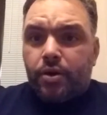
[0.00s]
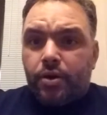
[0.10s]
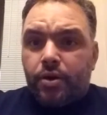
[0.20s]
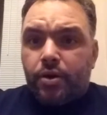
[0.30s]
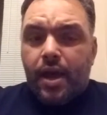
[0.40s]

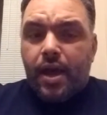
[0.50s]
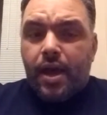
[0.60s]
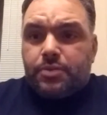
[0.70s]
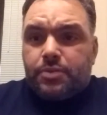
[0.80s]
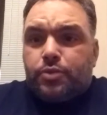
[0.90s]
I mean, it's
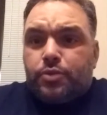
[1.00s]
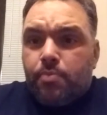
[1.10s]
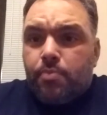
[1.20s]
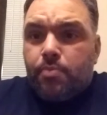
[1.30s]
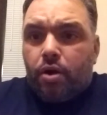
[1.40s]
much
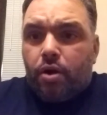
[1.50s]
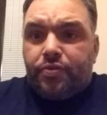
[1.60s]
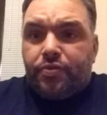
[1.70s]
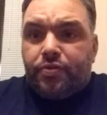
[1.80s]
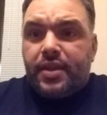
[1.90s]
more
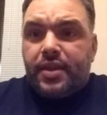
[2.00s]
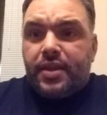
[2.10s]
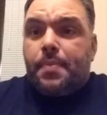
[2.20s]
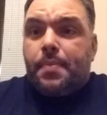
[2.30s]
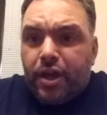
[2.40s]
than the
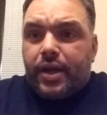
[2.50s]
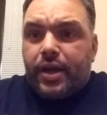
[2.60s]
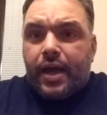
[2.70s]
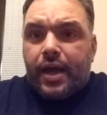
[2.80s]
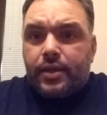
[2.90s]
bigger
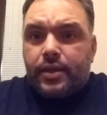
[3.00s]
guy.